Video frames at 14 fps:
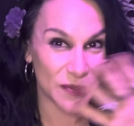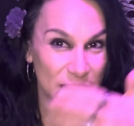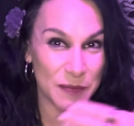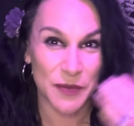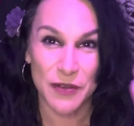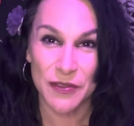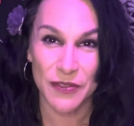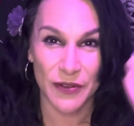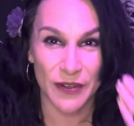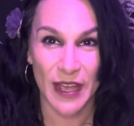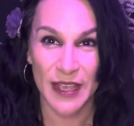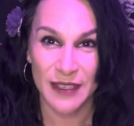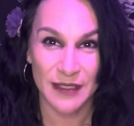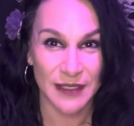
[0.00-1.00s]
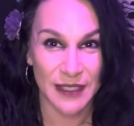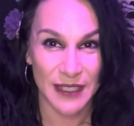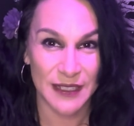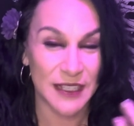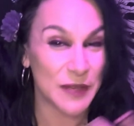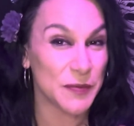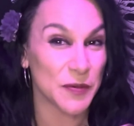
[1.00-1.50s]
Keep your third eye clean,
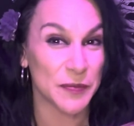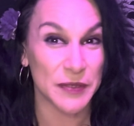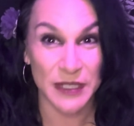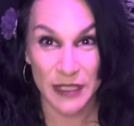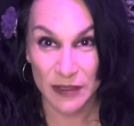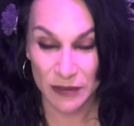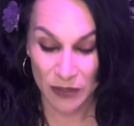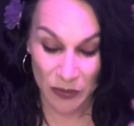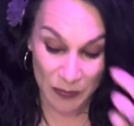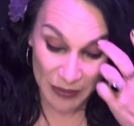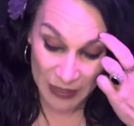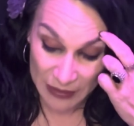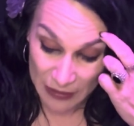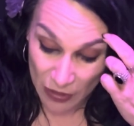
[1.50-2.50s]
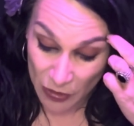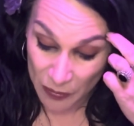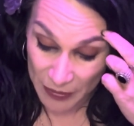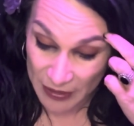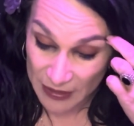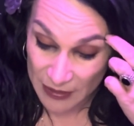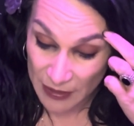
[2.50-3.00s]
keep your pineal
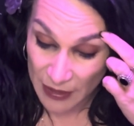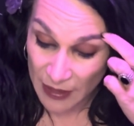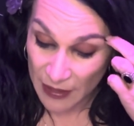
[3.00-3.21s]
open.